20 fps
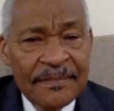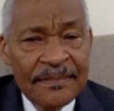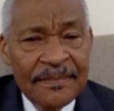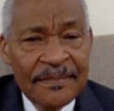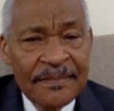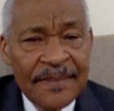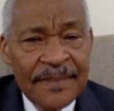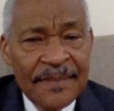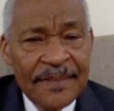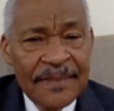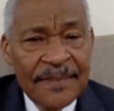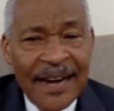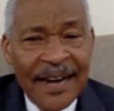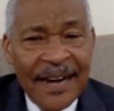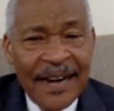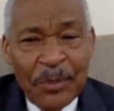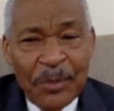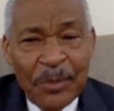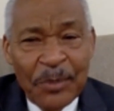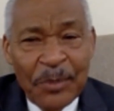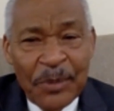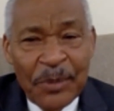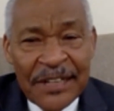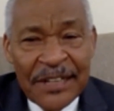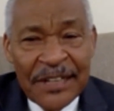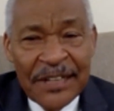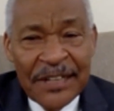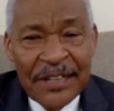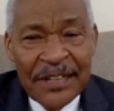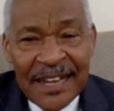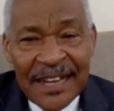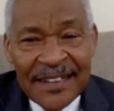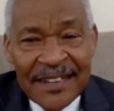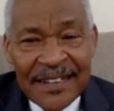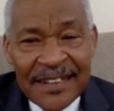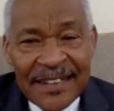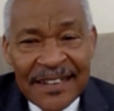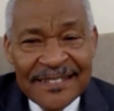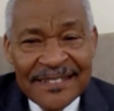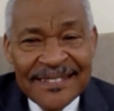Are you putting it together?
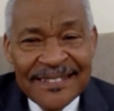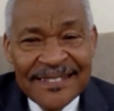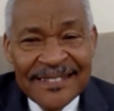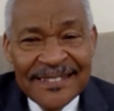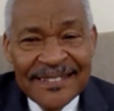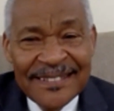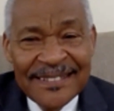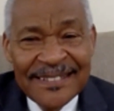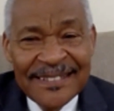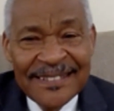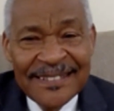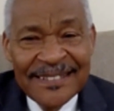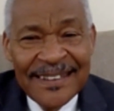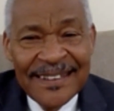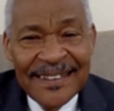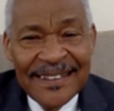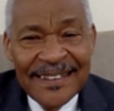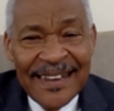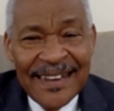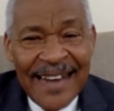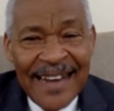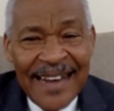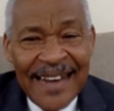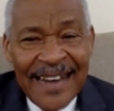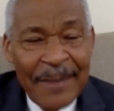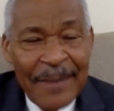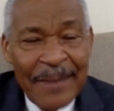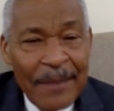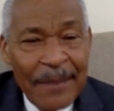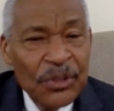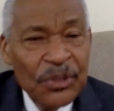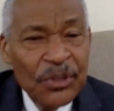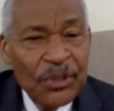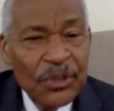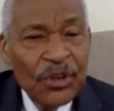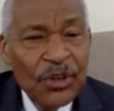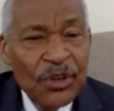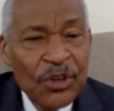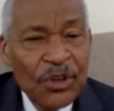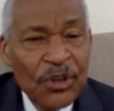I'm able to sit with
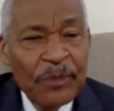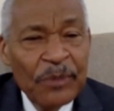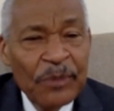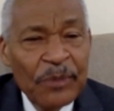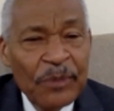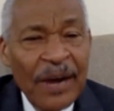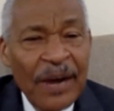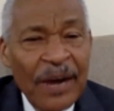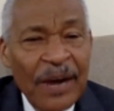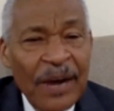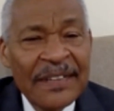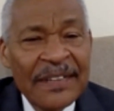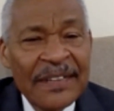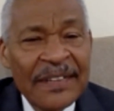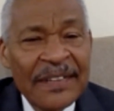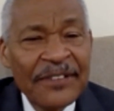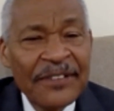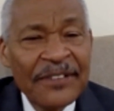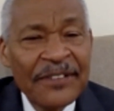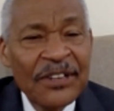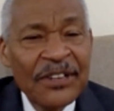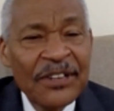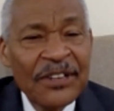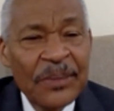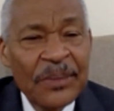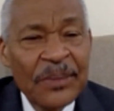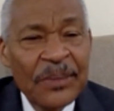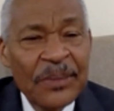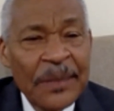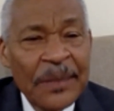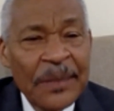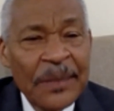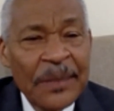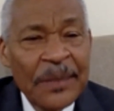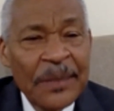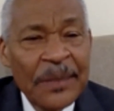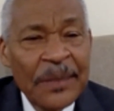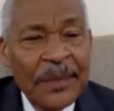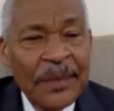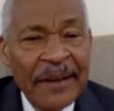young people who are having difficulty with their
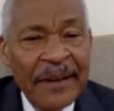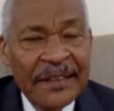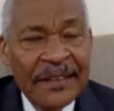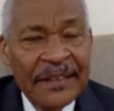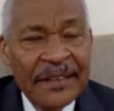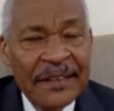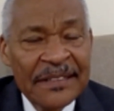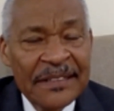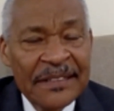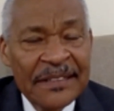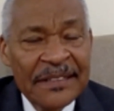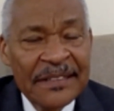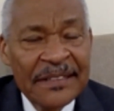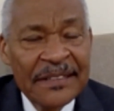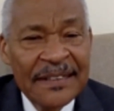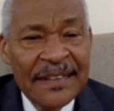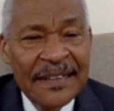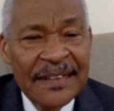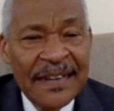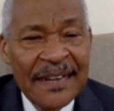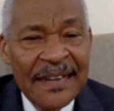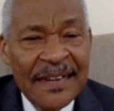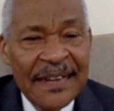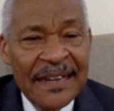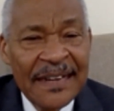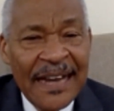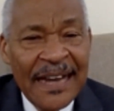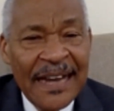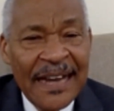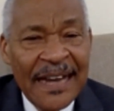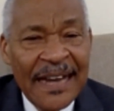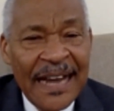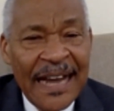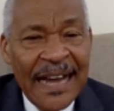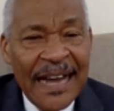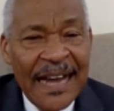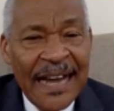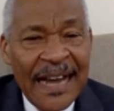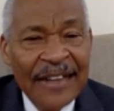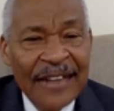parents and
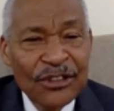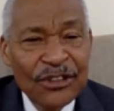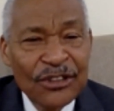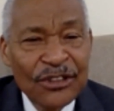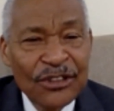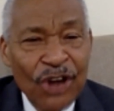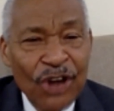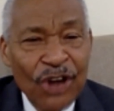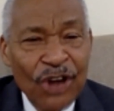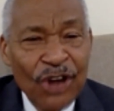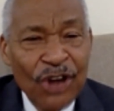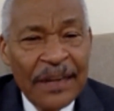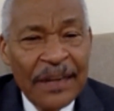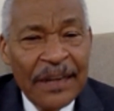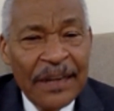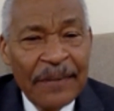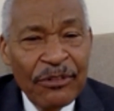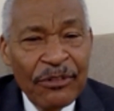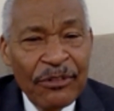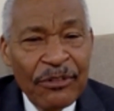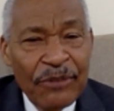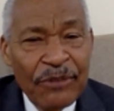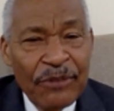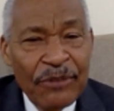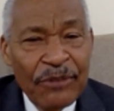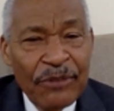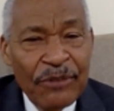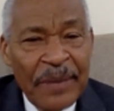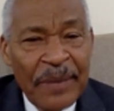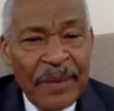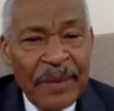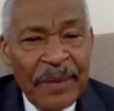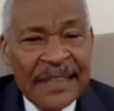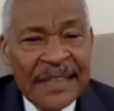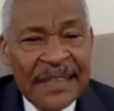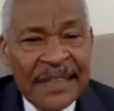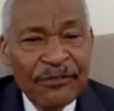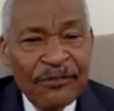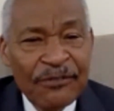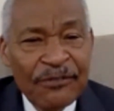talk them through it, because that's
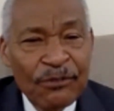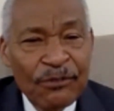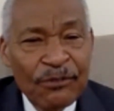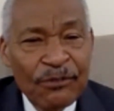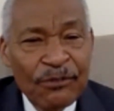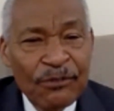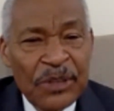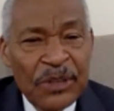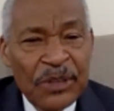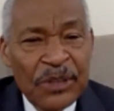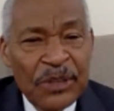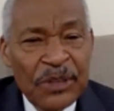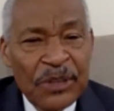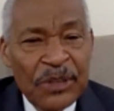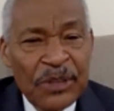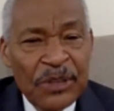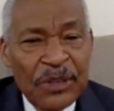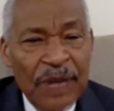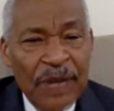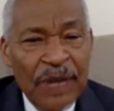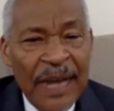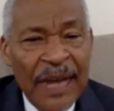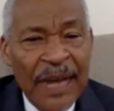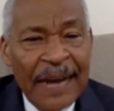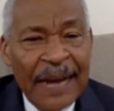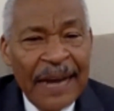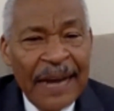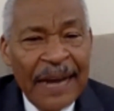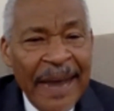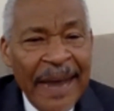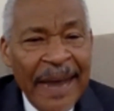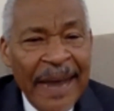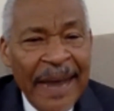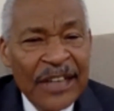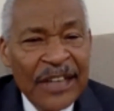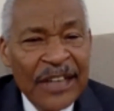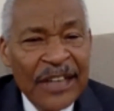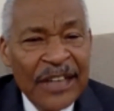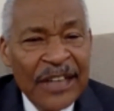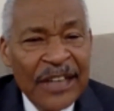my experience
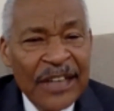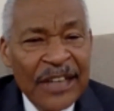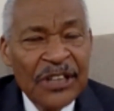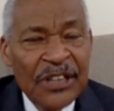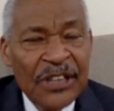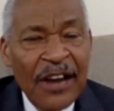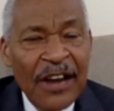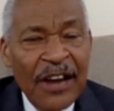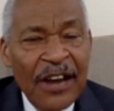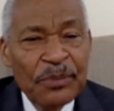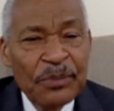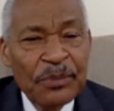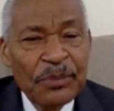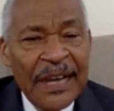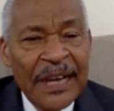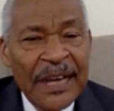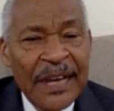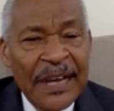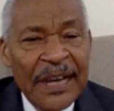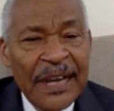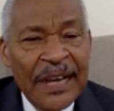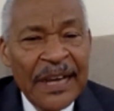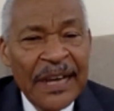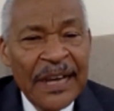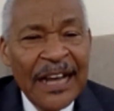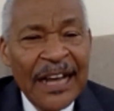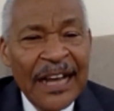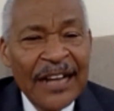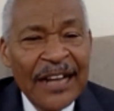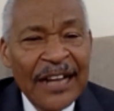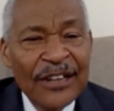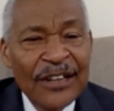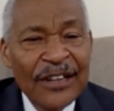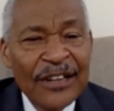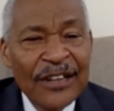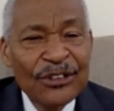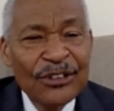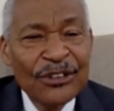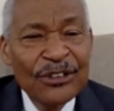forced me to